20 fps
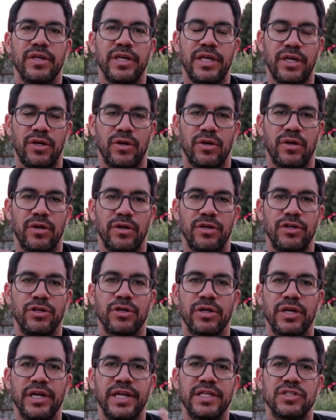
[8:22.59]
here?
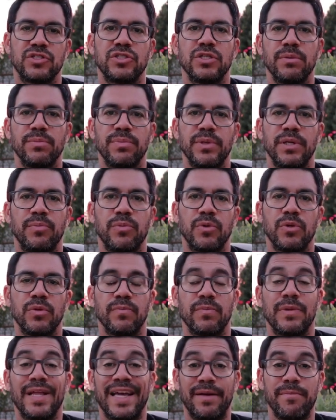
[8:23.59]
You're going to get some
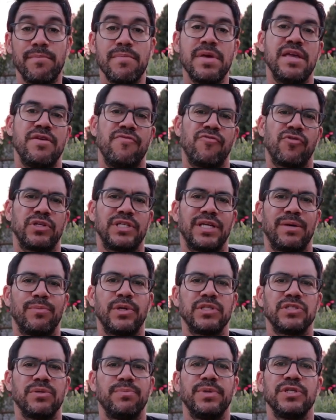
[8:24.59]
people, like me, for
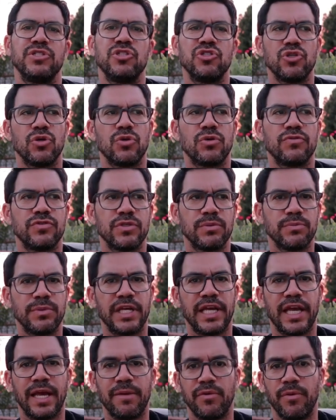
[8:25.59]
example. As a business owner, if
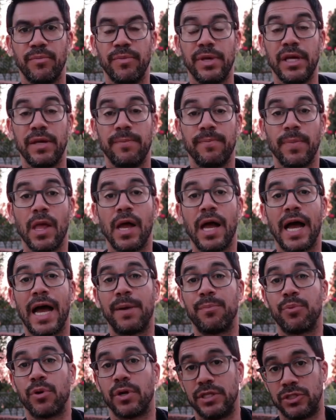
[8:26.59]
somebody came to me,
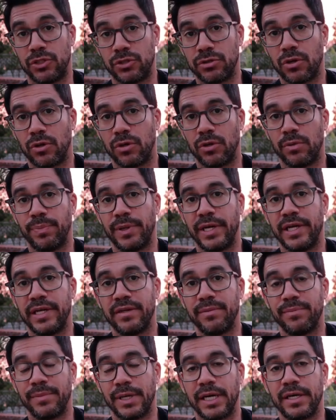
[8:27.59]
I'd probably start
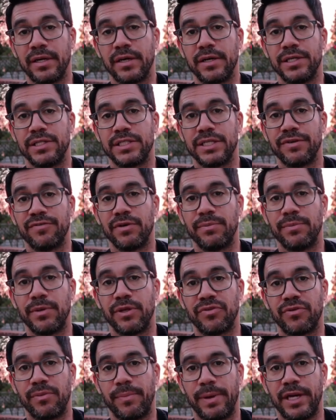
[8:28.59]
paying them $9.97 a
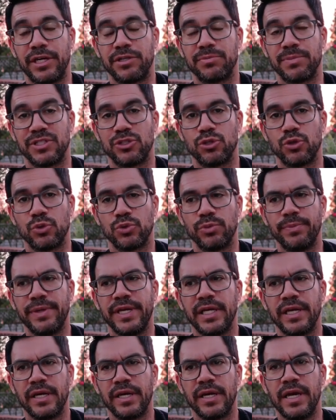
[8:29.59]
month to manage my social
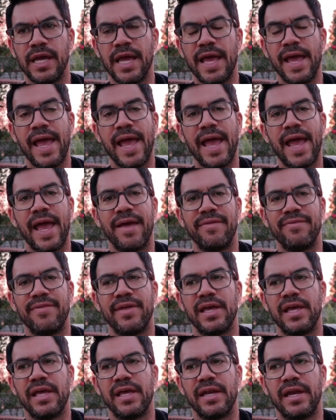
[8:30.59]
media. And
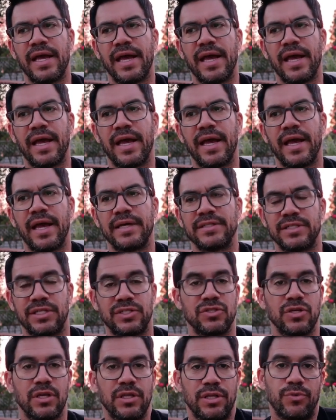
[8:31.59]
then, as I
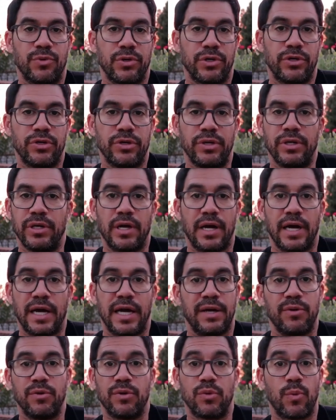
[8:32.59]
saw they were good,
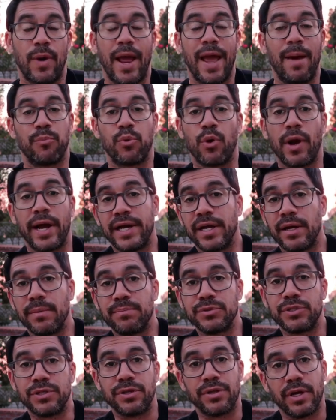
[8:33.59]
I would ramp right
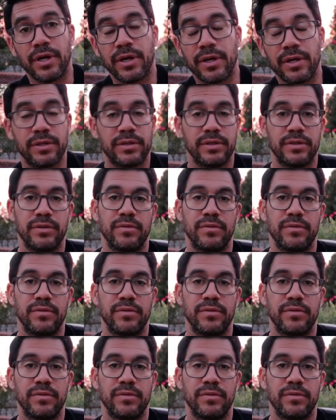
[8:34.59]
up to the